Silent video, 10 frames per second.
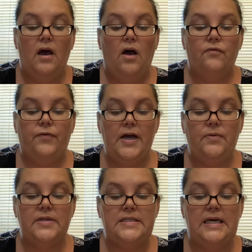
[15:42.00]

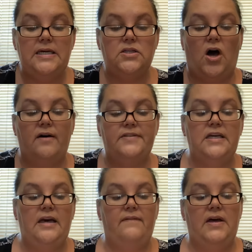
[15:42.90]
Frequency is
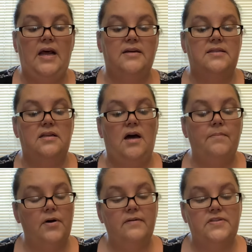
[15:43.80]
often given as the
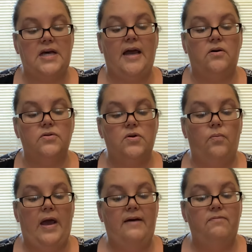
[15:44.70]
number of cycles a
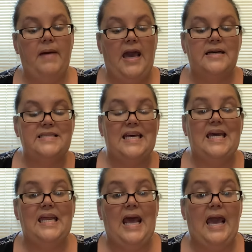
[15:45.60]
wave makes
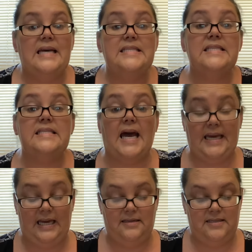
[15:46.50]
in a
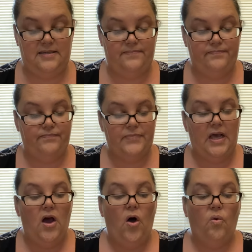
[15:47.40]
second.
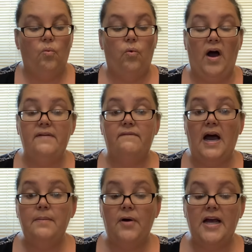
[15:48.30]
One
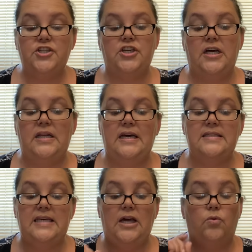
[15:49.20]
vibration
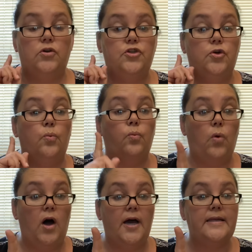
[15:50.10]
is equal to
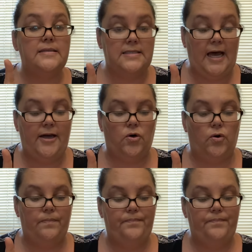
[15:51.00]
one cycle.